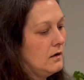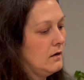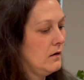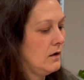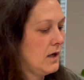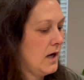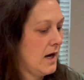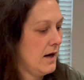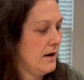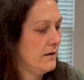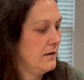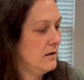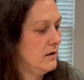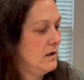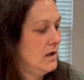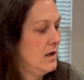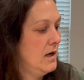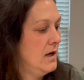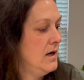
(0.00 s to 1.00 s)
Okay.
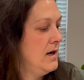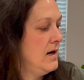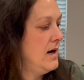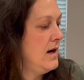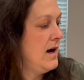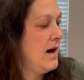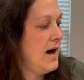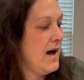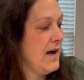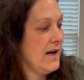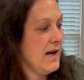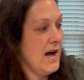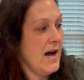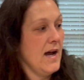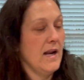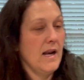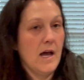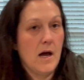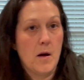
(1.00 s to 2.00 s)
I
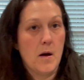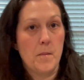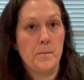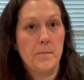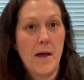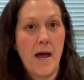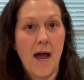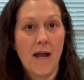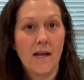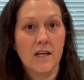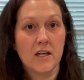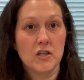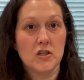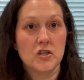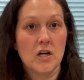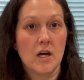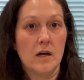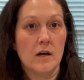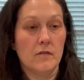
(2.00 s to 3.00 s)
got a package
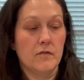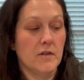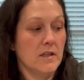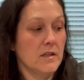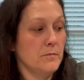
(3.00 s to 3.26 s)
of